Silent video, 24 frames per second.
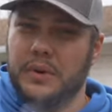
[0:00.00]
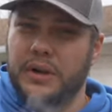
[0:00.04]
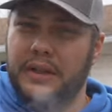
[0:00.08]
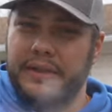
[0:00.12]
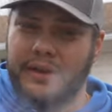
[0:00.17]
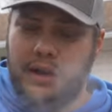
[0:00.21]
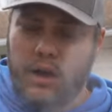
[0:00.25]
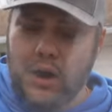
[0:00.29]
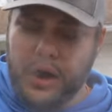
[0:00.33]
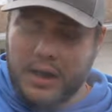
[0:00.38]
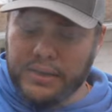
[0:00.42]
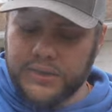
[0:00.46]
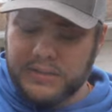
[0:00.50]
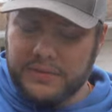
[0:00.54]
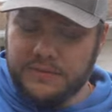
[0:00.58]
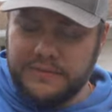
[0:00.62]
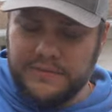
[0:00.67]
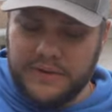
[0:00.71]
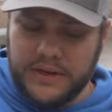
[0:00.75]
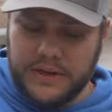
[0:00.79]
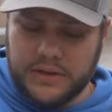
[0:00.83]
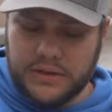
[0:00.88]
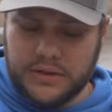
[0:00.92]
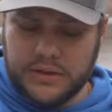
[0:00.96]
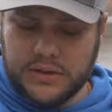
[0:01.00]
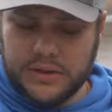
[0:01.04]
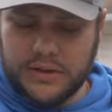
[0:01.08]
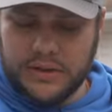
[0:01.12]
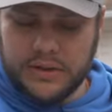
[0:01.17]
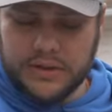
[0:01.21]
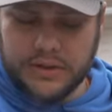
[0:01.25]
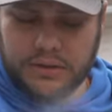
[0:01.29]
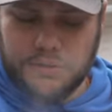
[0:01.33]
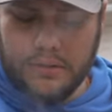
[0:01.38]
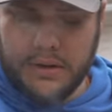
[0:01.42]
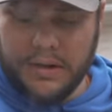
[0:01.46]
one of the awesome features of
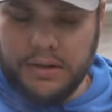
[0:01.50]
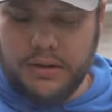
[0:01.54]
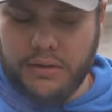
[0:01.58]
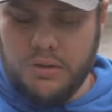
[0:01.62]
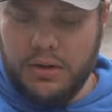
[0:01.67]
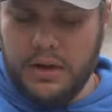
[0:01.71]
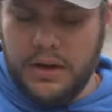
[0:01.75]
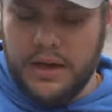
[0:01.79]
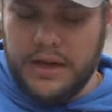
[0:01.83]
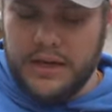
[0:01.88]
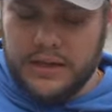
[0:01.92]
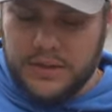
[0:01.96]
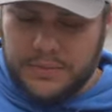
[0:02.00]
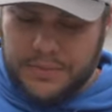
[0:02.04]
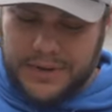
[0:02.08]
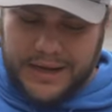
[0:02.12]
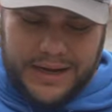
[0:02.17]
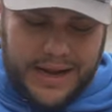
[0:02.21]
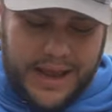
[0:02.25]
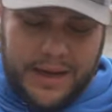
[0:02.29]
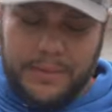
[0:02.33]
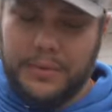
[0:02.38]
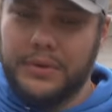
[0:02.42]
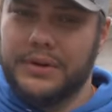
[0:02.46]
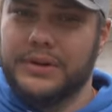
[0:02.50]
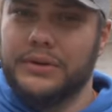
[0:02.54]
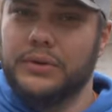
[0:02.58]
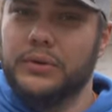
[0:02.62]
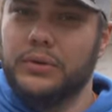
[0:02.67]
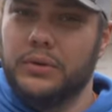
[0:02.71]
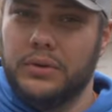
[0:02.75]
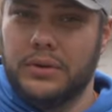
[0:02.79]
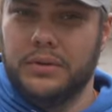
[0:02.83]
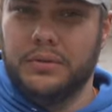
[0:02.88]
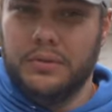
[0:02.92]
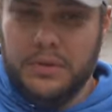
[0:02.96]
this grill, is being able
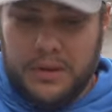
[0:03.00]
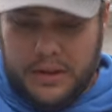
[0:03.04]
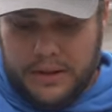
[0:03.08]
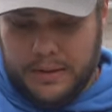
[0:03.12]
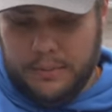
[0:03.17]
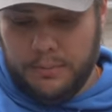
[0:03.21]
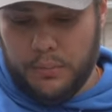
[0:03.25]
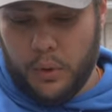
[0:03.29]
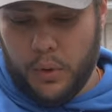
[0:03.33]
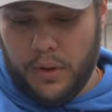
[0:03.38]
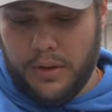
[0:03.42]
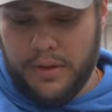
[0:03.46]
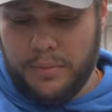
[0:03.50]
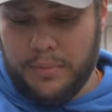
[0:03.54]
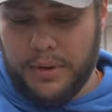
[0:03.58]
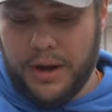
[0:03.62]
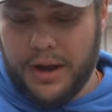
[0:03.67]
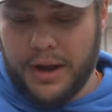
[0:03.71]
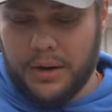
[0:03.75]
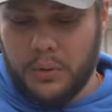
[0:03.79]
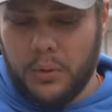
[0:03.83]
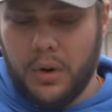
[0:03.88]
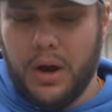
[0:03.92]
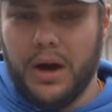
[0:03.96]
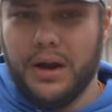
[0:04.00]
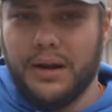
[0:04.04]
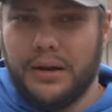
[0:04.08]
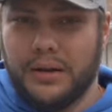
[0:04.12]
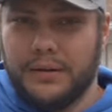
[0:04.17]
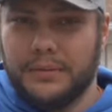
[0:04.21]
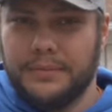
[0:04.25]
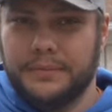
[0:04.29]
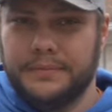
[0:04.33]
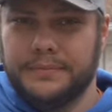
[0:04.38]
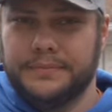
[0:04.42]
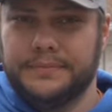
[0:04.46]
to boil a pot of
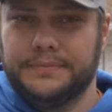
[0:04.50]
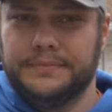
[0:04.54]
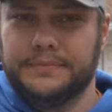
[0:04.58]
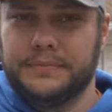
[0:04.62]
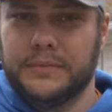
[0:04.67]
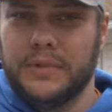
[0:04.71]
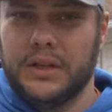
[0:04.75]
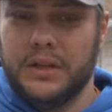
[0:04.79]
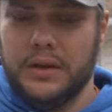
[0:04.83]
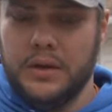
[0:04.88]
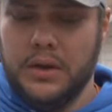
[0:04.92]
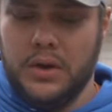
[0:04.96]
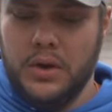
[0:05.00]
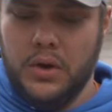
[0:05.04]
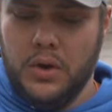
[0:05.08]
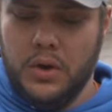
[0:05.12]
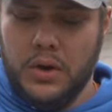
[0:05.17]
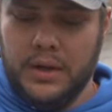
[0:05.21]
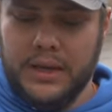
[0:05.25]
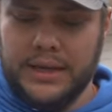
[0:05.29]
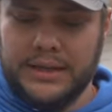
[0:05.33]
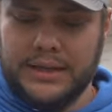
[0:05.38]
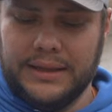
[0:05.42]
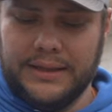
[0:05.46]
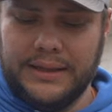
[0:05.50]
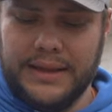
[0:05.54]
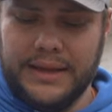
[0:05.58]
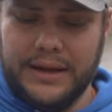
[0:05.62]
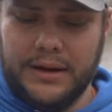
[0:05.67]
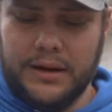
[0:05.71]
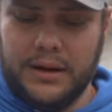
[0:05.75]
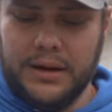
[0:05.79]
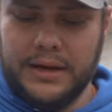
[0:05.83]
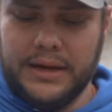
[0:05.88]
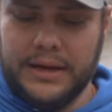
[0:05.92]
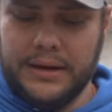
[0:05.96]
water. Get the lid
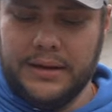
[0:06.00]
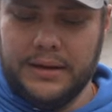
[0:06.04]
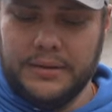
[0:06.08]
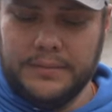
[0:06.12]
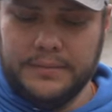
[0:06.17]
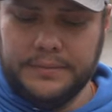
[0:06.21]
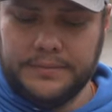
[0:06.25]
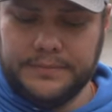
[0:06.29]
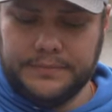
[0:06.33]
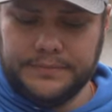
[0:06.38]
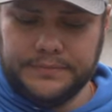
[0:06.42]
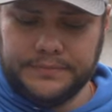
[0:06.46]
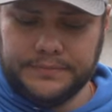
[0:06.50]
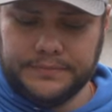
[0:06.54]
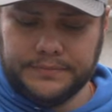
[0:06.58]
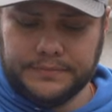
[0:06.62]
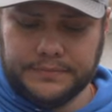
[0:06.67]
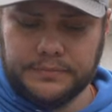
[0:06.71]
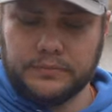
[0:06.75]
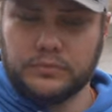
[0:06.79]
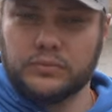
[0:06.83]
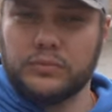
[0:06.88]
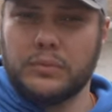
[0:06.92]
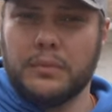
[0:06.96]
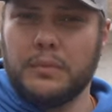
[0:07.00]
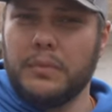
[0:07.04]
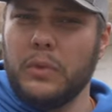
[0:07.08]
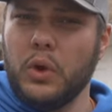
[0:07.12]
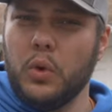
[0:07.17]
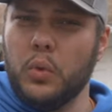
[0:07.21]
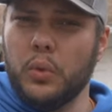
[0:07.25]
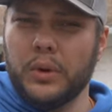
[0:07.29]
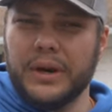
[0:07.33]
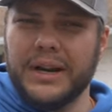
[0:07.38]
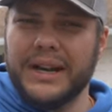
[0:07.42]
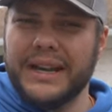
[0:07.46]
on here.
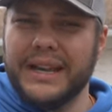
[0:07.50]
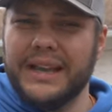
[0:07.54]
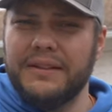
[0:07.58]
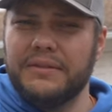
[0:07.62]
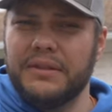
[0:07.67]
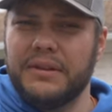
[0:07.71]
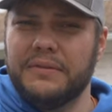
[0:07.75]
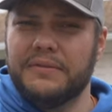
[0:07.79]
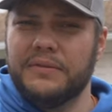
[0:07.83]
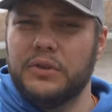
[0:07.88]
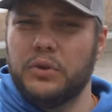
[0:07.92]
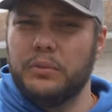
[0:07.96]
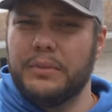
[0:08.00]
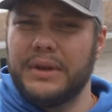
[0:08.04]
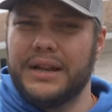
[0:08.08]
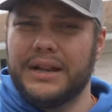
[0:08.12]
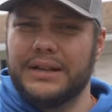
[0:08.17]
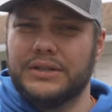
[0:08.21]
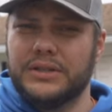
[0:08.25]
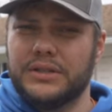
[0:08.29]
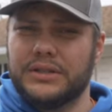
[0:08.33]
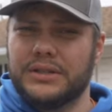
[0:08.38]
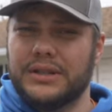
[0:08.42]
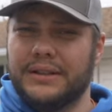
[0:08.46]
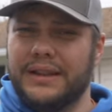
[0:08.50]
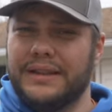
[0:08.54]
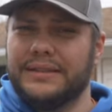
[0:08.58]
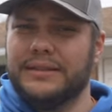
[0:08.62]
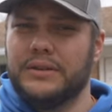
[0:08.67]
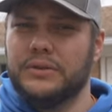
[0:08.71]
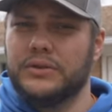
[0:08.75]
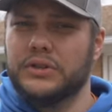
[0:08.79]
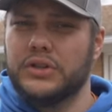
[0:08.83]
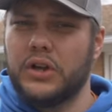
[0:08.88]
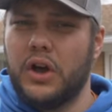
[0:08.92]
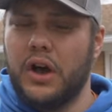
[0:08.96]
We're gonna give it a few minutes just to let
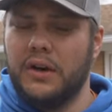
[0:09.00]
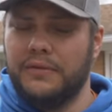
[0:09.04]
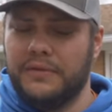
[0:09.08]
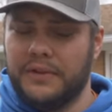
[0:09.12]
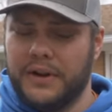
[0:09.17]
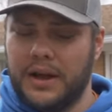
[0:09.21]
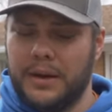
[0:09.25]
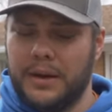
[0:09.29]
those soften